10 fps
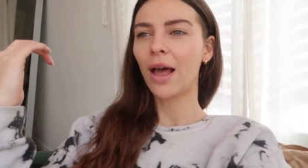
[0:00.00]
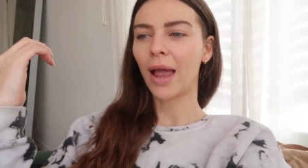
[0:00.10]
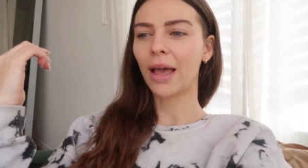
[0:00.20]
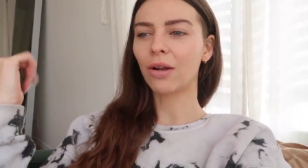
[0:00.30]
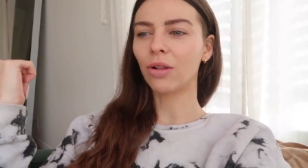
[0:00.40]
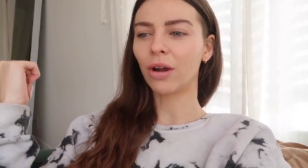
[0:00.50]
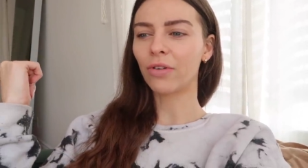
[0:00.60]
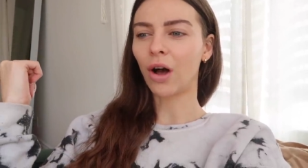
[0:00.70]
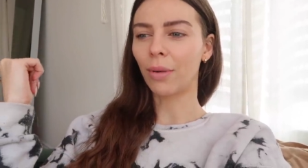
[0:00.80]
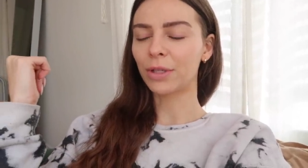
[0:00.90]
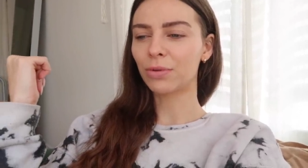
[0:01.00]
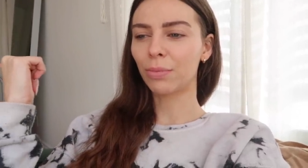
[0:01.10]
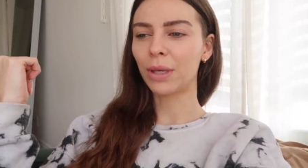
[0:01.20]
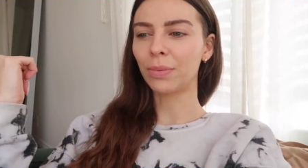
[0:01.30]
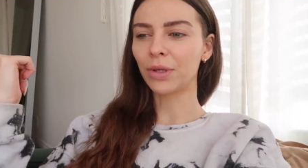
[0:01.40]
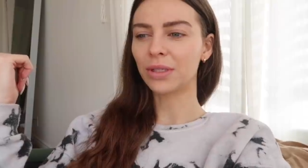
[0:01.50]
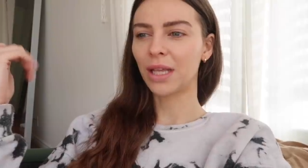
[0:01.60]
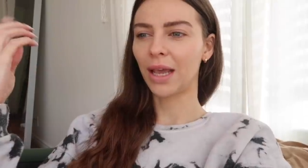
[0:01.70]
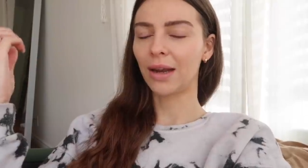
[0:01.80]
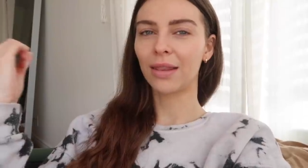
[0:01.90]
I get a lot of comments from people
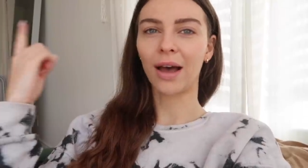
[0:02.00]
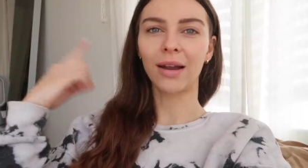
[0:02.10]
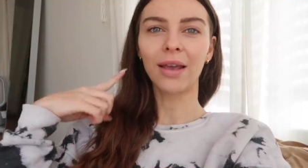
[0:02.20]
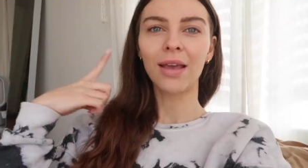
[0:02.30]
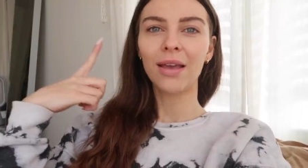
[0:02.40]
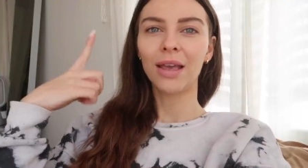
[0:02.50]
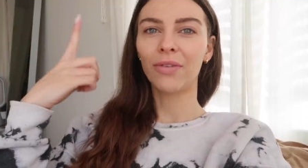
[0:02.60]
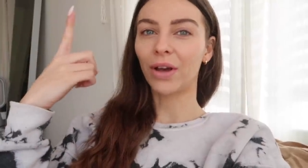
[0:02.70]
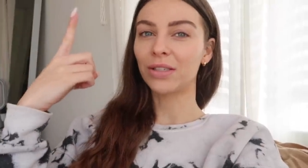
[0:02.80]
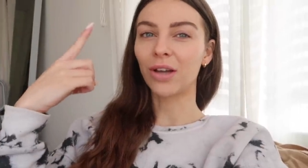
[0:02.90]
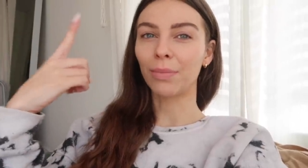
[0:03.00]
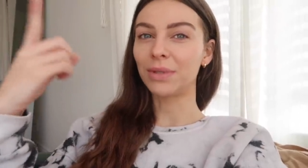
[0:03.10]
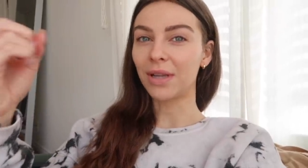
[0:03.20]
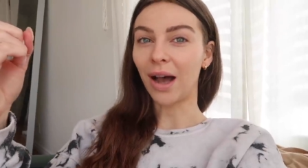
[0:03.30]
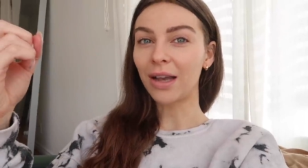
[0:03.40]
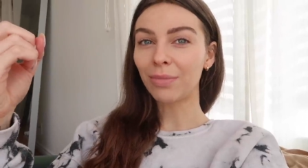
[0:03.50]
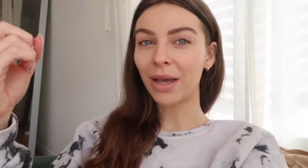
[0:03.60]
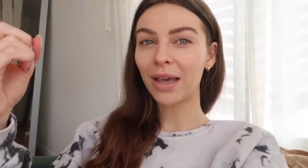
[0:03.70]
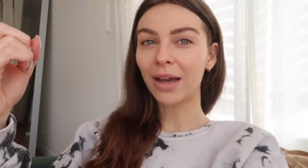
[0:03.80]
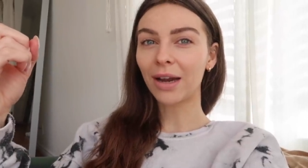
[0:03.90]
saying that if I stopped dyeing
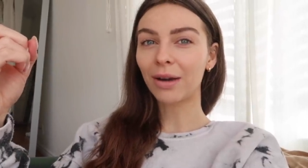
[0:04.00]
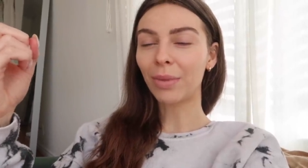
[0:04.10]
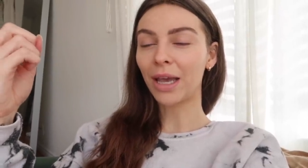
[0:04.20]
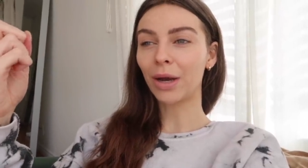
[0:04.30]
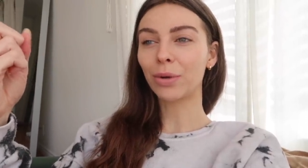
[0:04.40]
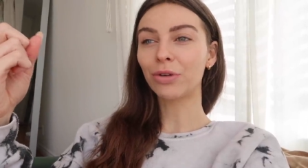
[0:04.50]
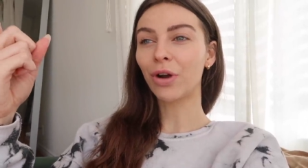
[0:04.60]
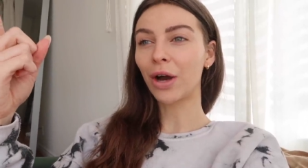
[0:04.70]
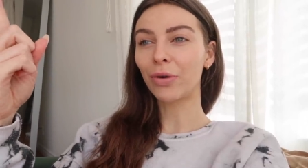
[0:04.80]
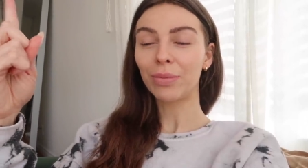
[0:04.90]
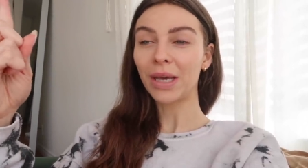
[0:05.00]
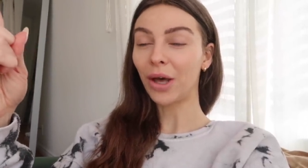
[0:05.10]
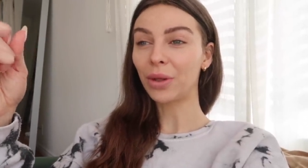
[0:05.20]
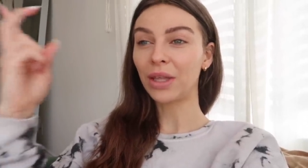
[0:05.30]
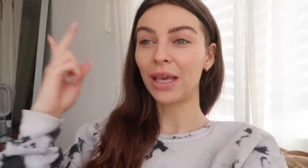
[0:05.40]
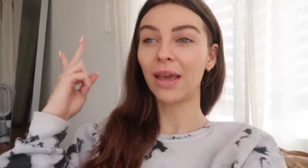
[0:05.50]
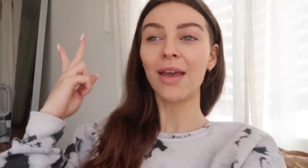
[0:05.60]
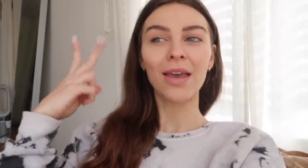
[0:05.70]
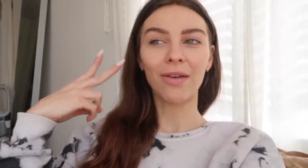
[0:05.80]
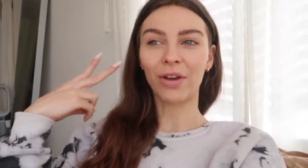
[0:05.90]
my hair, my hair would grow and be healthy.
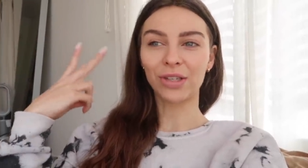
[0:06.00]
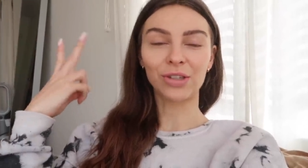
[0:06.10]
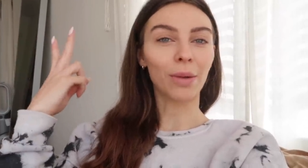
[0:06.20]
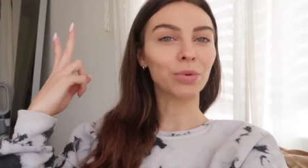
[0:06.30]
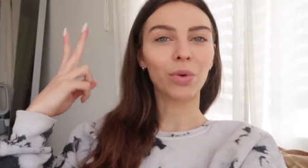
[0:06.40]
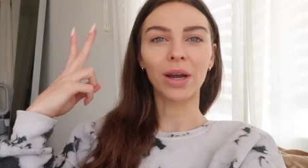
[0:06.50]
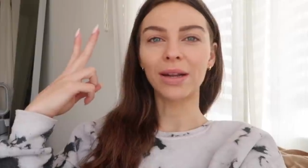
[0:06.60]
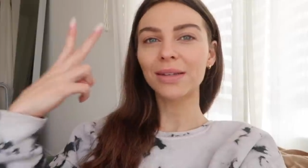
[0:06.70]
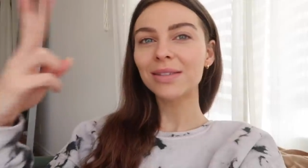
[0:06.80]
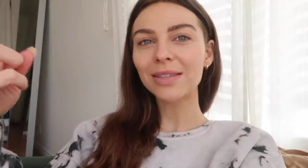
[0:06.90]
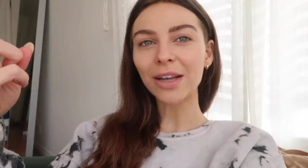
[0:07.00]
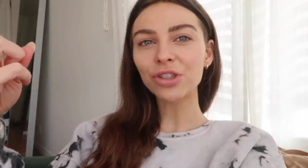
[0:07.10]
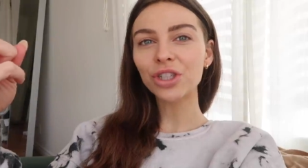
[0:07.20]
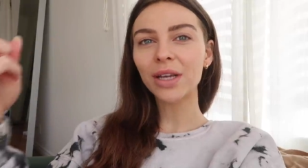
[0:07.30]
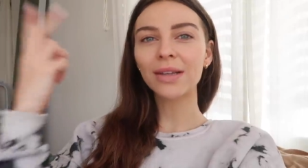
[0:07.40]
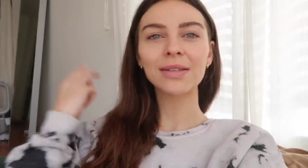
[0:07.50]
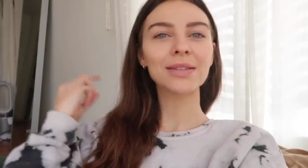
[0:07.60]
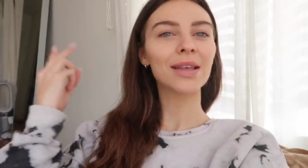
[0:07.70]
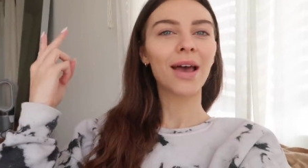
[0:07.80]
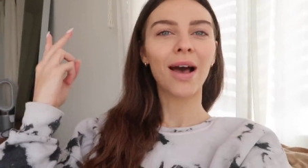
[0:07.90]
If I stopped wearing
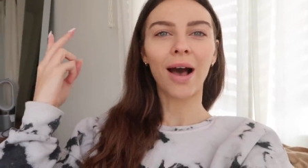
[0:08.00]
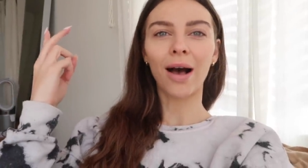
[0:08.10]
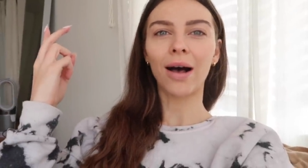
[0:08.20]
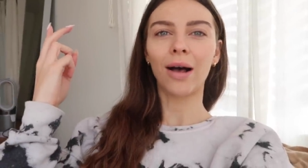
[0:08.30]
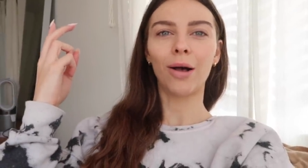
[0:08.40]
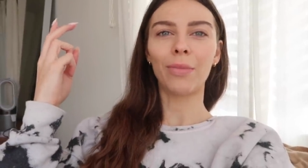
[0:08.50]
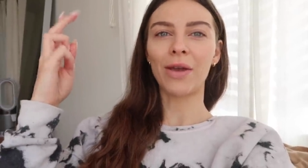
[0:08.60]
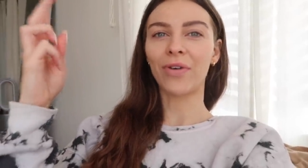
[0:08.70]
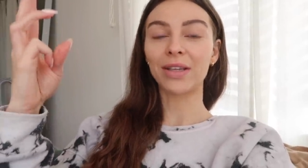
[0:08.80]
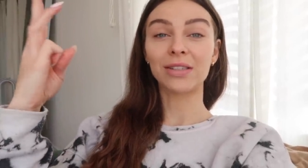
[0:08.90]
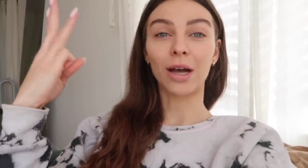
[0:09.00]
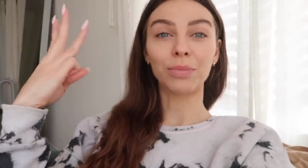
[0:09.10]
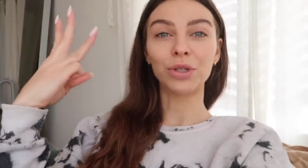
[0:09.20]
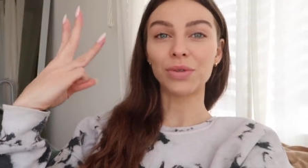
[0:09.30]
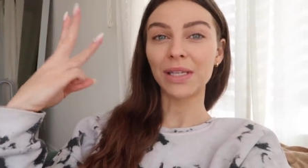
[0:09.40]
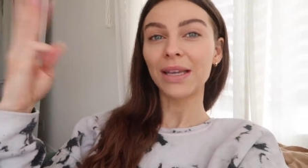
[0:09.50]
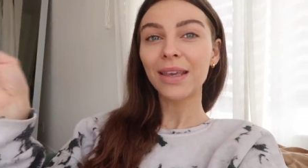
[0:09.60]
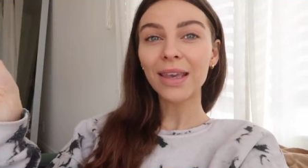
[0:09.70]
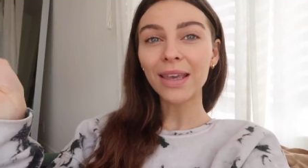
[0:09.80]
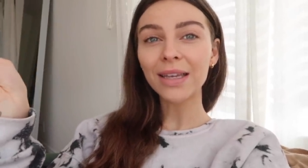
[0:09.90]
extensions, um, if I stopped using
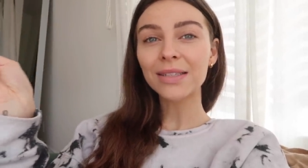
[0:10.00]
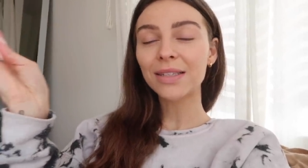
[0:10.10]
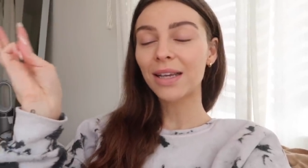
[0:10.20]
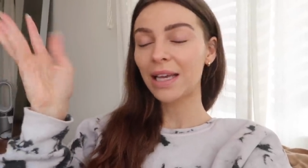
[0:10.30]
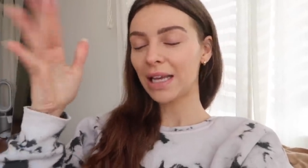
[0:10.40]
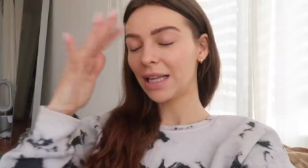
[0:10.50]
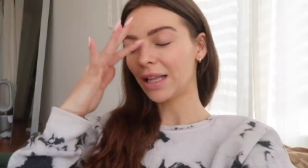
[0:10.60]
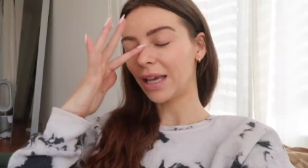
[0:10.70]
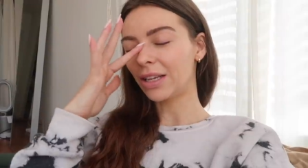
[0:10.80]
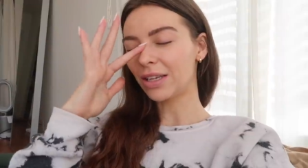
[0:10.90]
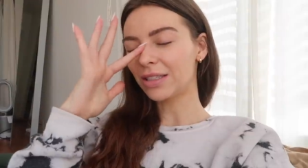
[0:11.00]
heat, like